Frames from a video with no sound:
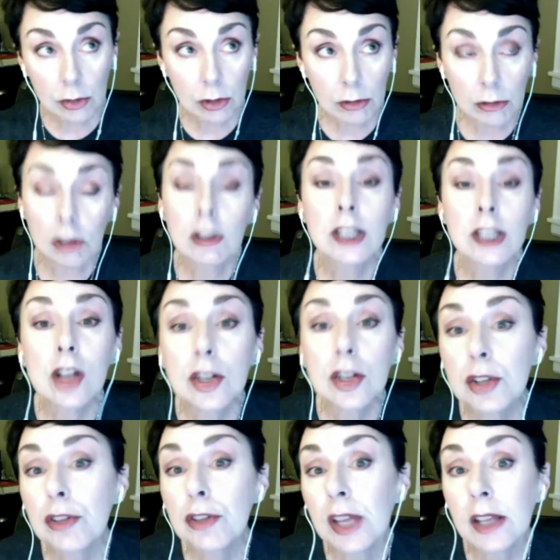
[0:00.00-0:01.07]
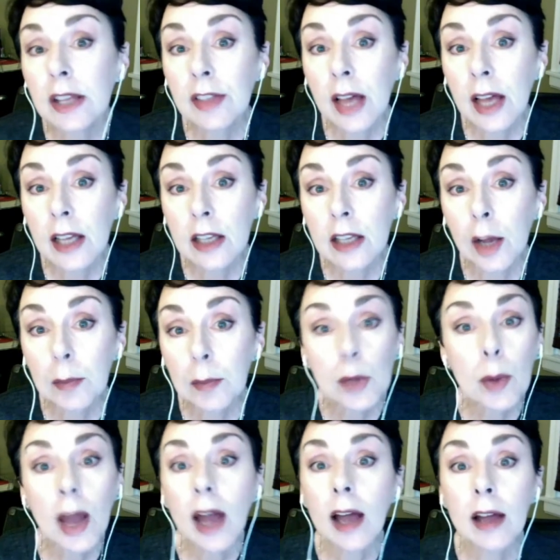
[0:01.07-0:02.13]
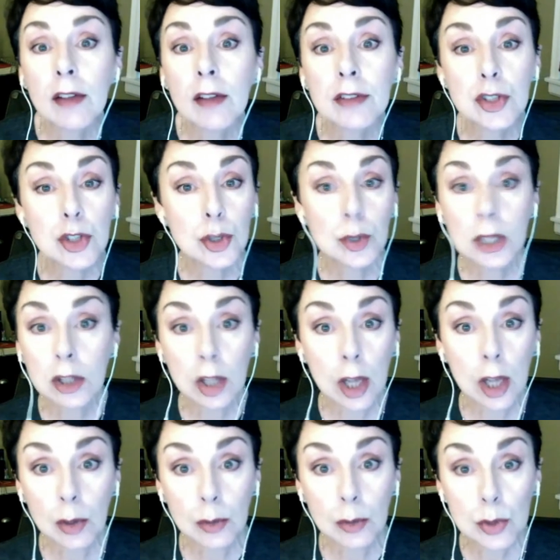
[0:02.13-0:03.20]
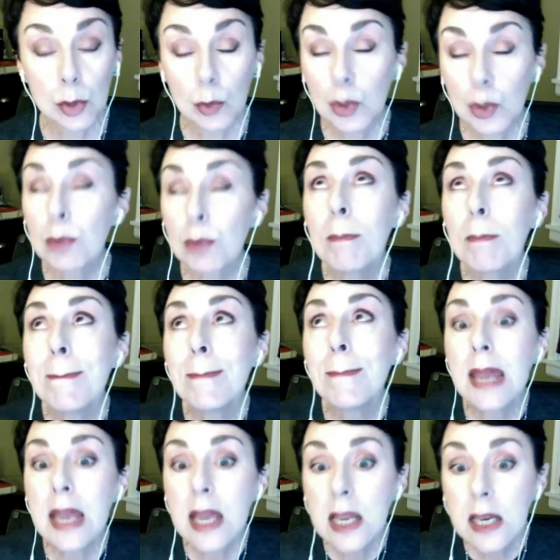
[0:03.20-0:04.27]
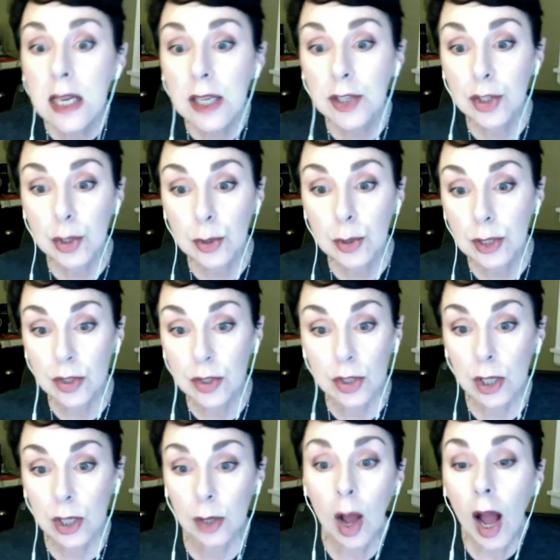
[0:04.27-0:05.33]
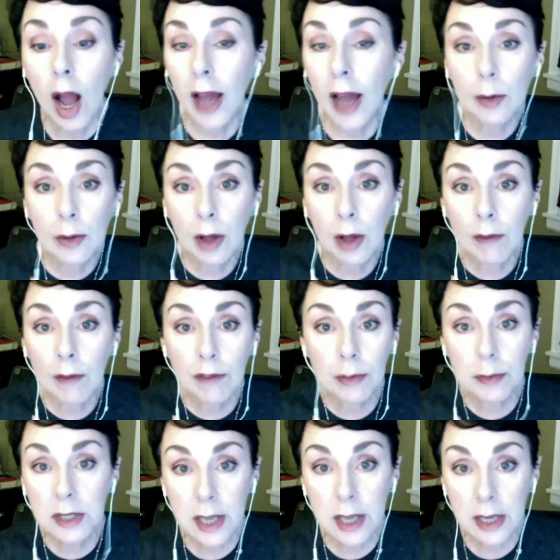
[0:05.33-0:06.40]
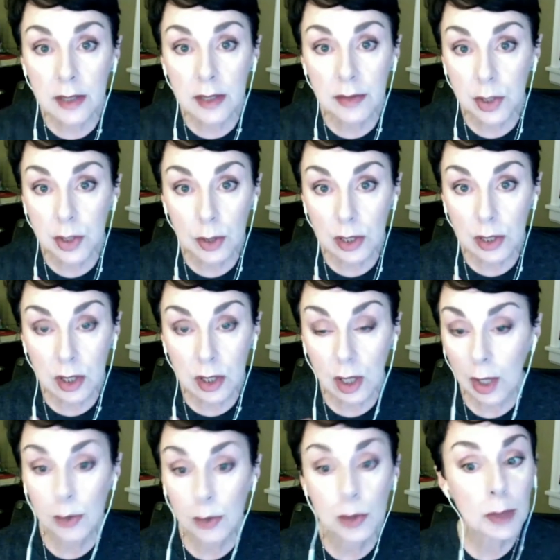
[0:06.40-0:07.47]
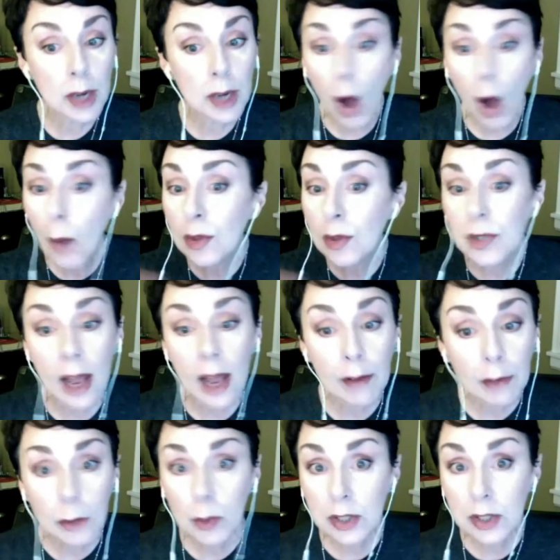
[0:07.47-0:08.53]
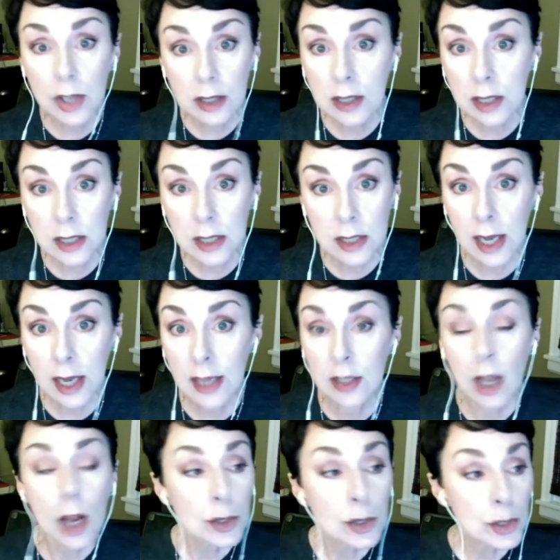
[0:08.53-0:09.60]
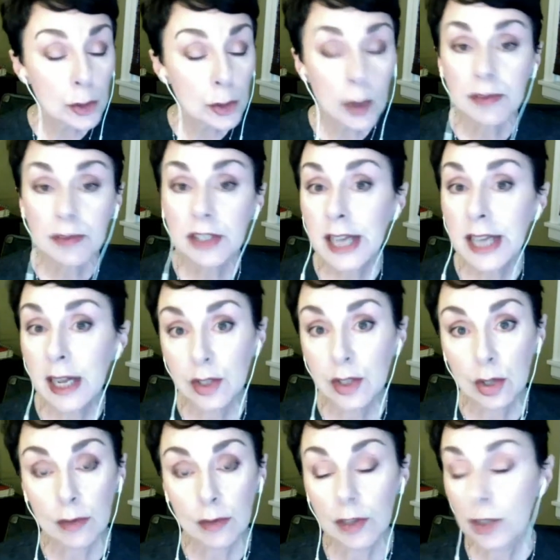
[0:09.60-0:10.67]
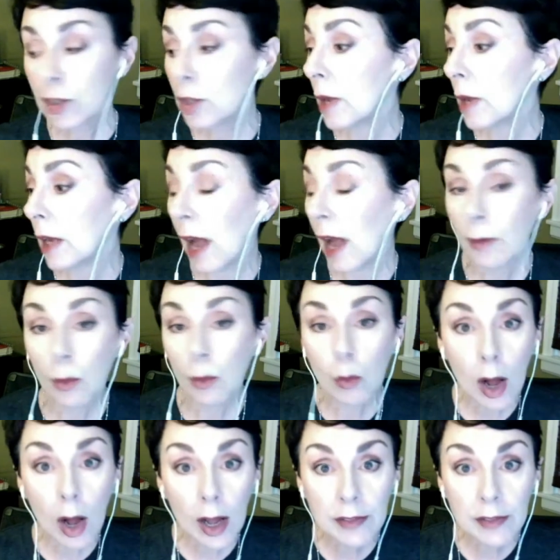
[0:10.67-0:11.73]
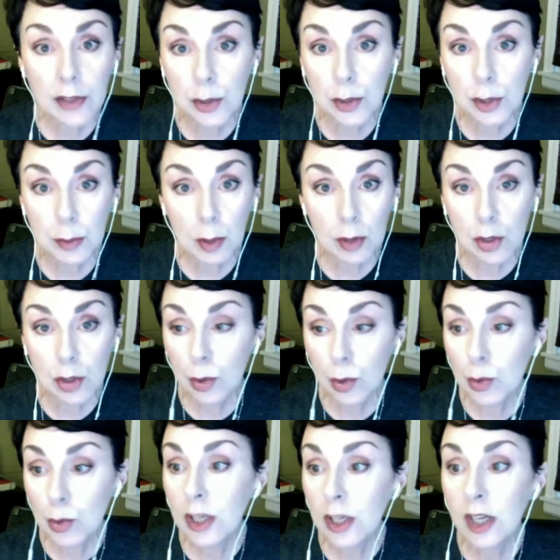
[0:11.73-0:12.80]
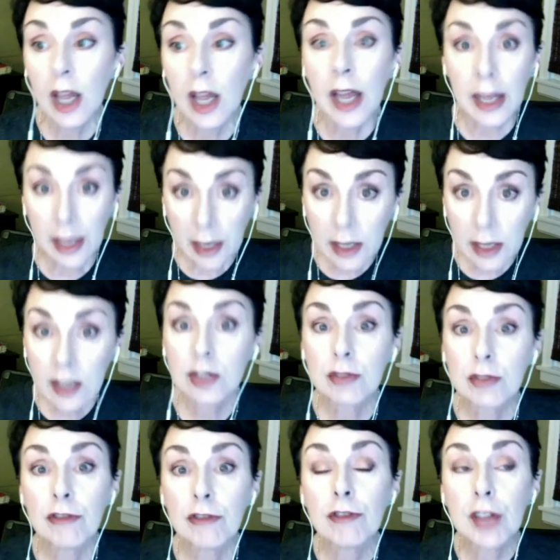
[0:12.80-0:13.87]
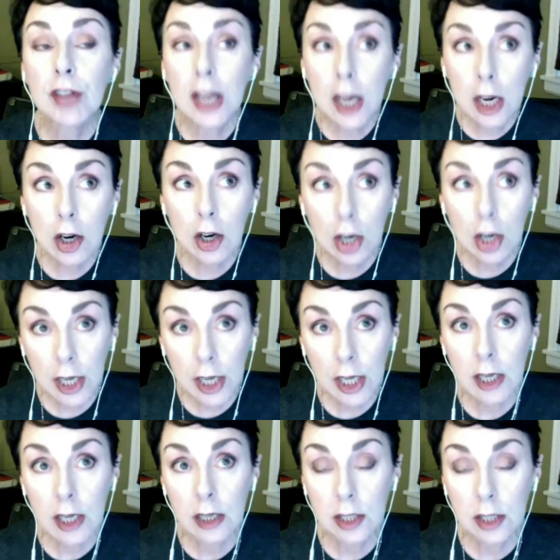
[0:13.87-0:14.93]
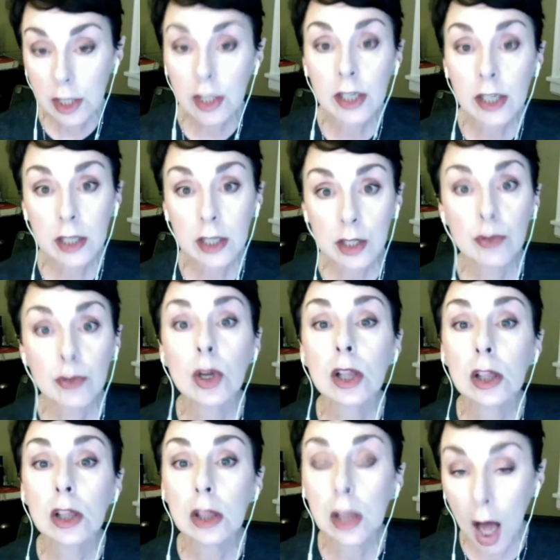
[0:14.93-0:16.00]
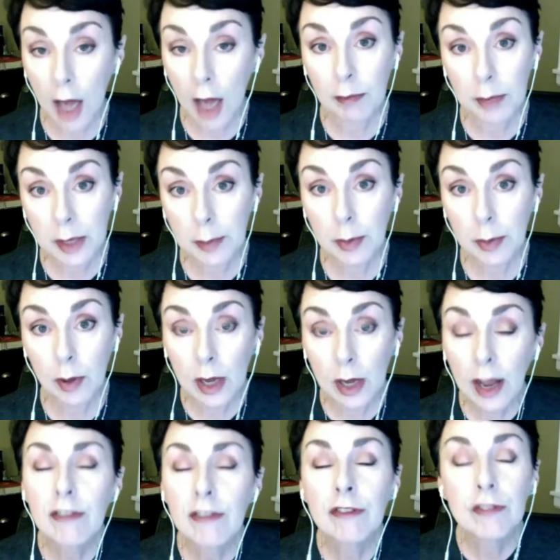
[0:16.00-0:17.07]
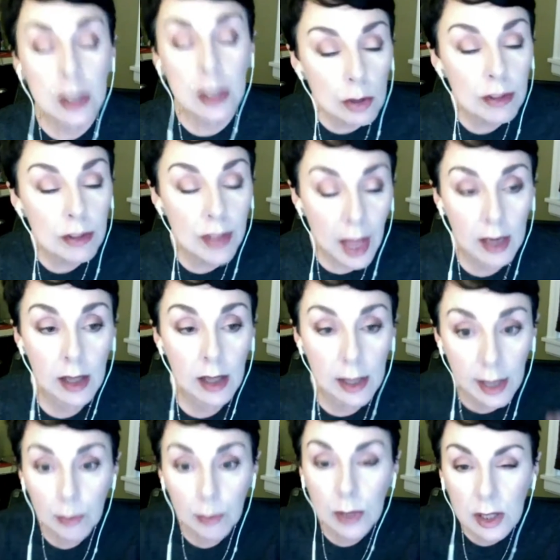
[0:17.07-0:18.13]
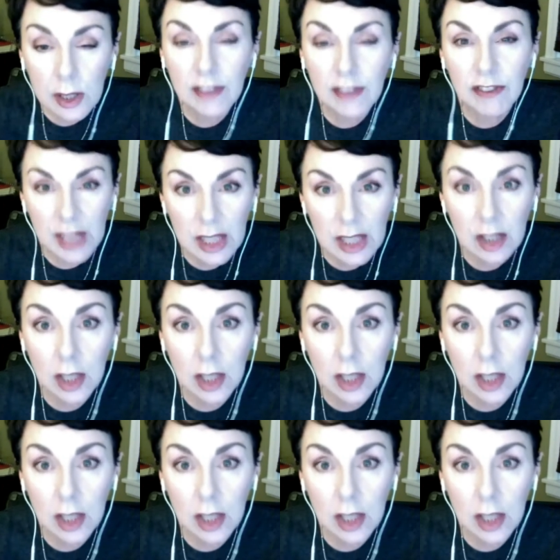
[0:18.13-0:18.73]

let's also think that you have student loans, which many students do. I don't come from the days of student loans, but almost everyone does these days. So you have debt service, you might have a wife, 2 small children. It is very serious for a lot of people. And I feel that, like I really feel it.